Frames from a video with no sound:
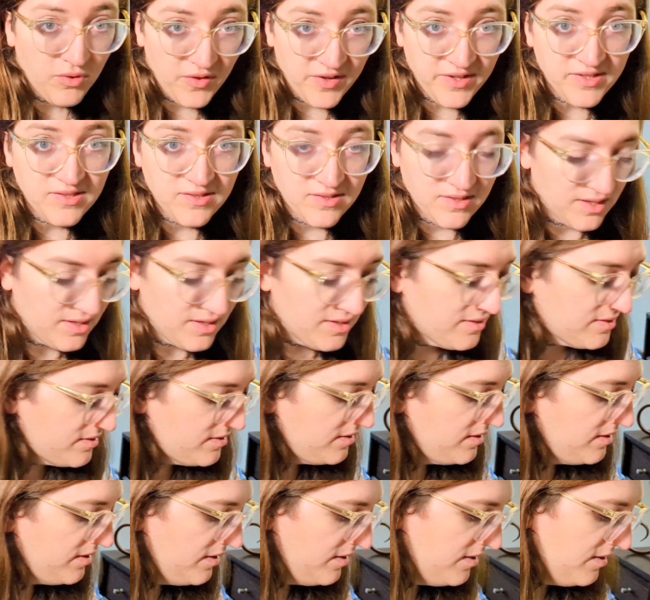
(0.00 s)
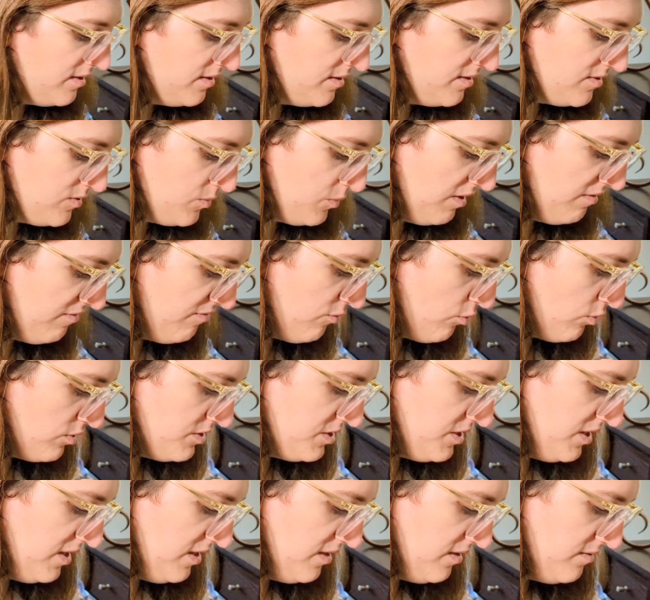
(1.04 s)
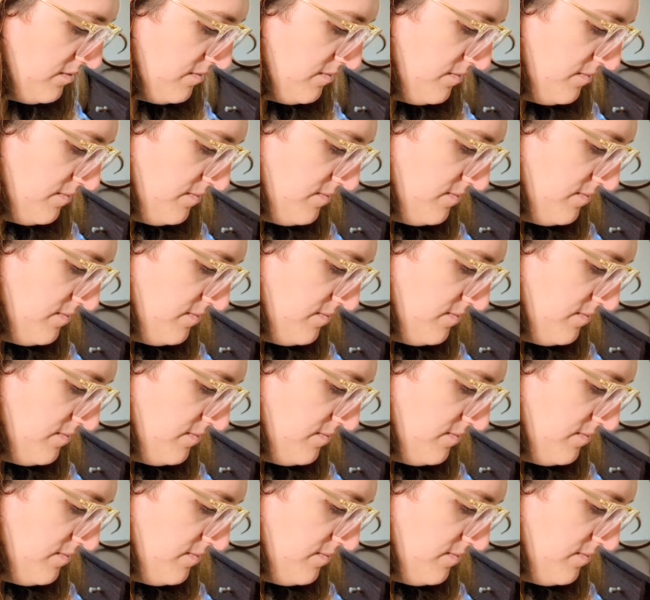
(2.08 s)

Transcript: plus 6. So we get 14.